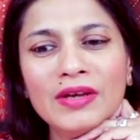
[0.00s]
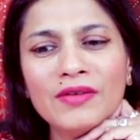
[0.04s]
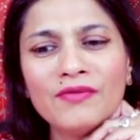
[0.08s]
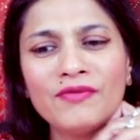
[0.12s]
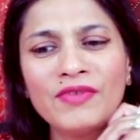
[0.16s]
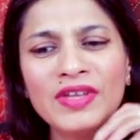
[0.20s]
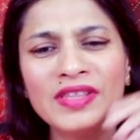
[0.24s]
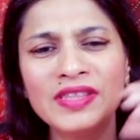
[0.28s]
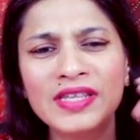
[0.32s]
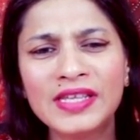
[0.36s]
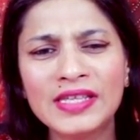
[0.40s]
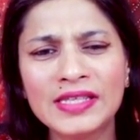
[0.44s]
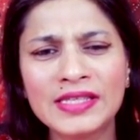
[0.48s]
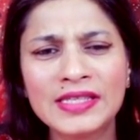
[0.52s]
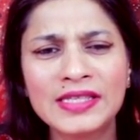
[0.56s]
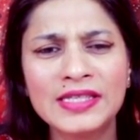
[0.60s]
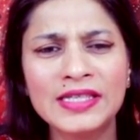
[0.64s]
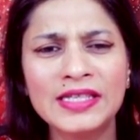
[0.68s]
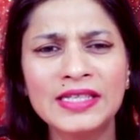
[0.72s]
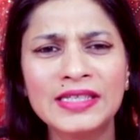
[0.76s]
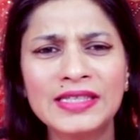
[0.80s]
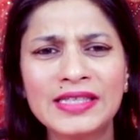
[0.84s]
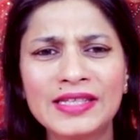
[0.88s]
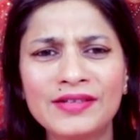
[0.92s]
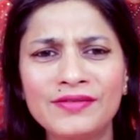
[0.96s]
When they
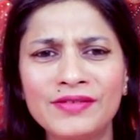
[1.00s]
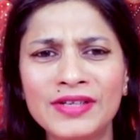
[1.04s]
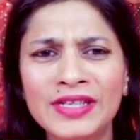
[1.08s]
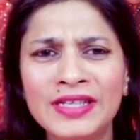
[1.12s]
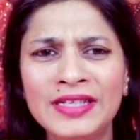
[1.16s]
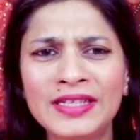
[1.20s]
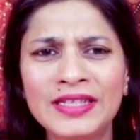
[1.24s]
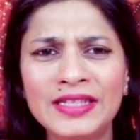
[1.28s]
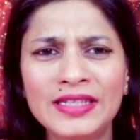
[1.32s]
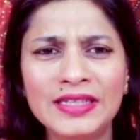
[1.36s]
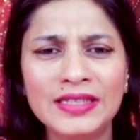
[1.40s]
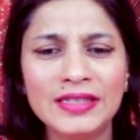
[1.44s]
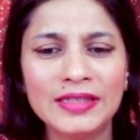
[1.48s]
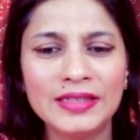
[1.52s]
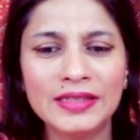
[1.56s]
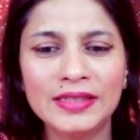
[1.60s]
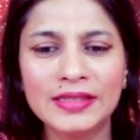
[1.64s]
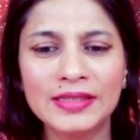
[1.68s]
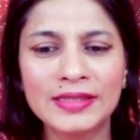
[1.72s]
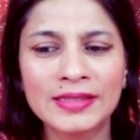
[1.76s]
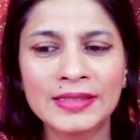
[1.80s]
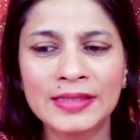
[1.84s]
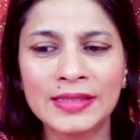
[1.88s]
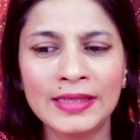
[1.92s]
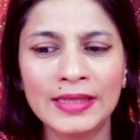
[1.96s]
sting, they really,
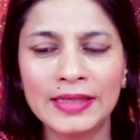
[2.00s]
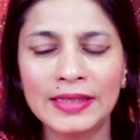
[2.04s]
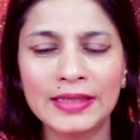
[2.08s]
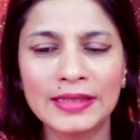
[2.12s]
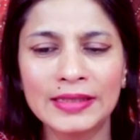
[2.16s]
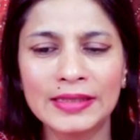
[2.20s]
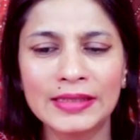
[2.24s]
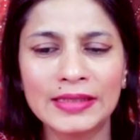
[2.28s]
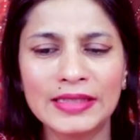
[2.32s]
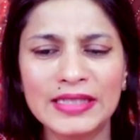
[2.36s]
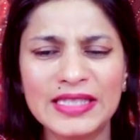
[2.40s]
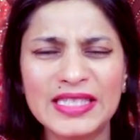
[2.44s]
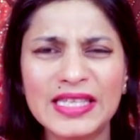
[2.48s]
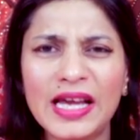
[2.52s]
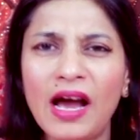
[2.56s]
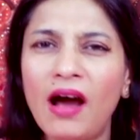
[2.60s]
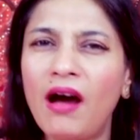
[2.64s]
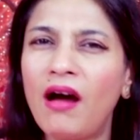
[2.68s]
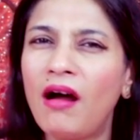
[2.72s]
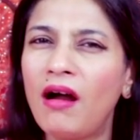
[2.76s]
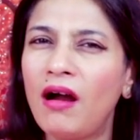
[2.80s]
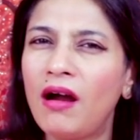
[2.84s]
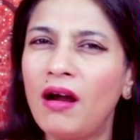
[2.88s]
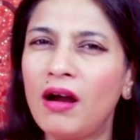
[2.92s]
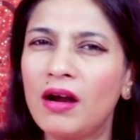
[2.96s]
it's like, it's
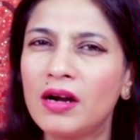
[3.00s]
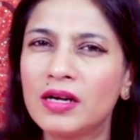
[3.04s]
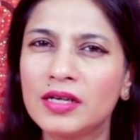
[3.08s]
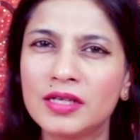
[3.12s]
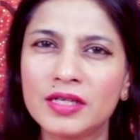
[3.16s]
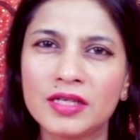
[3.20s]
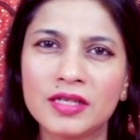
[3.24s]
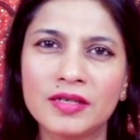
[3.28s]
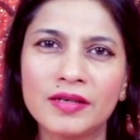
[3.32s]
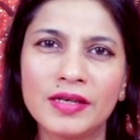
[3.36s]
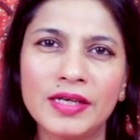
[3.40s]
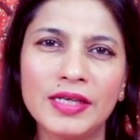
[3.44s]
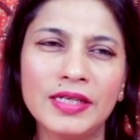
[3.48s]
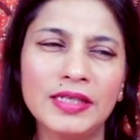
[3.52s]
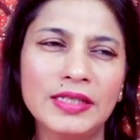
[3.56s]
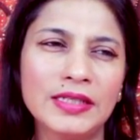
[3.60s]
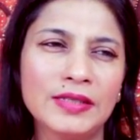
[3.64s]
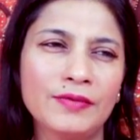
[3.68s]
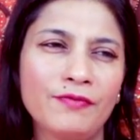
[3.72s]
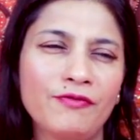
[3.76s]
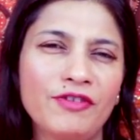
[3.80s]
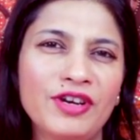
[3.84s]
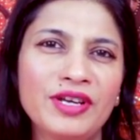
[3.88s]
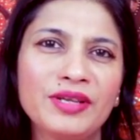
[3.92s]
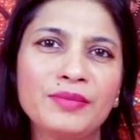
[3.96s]
harsh, right?
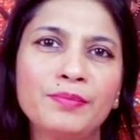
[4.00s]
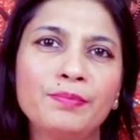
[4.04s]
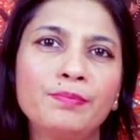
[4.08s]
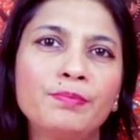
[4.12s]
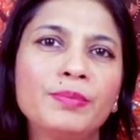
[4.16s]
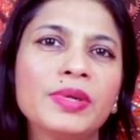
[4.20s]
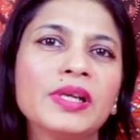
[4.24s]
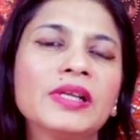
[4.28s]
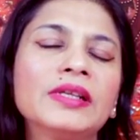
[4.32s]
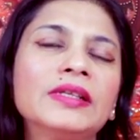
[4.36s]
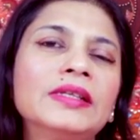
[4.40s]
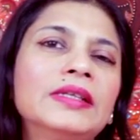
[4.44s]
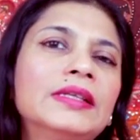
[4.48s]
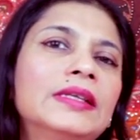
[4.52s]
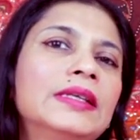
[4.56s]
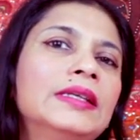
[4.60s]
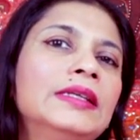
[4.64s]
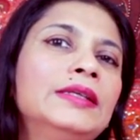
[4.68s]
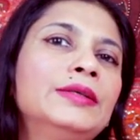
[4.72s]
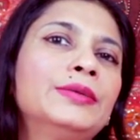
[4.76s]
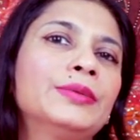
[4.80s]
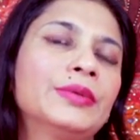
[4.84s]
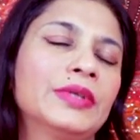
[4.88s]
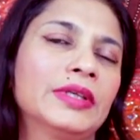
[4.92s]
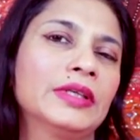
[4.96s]
Very bluntly
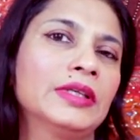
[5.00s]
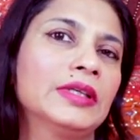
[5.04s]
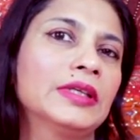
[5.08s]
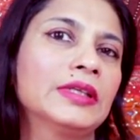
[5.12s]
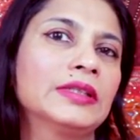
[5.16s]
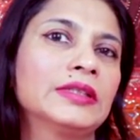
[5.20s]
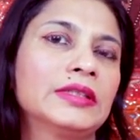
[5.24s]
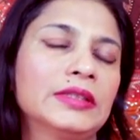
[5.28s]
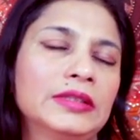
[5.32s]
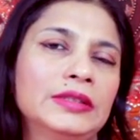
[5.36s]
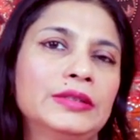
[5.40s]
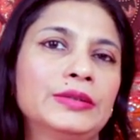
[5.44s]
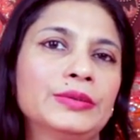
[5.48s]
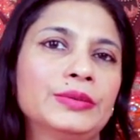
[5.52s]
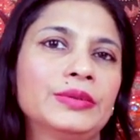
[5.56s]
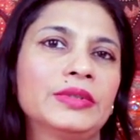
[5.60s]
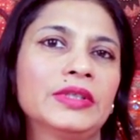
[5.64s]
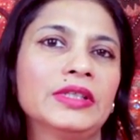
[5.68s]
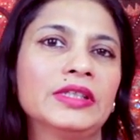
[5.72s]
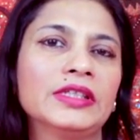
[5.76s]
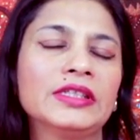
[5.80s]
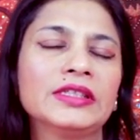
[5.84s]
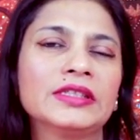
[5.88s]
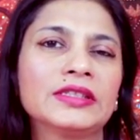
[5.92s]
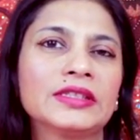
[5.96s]
you can cut into
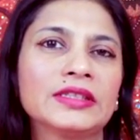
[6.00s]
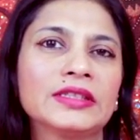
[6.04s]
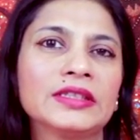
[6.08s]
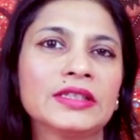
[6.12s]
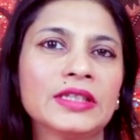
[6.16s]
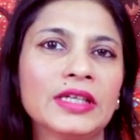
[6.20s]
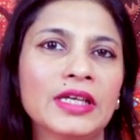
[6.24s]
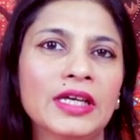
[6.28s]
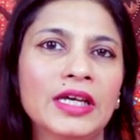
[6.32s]
things.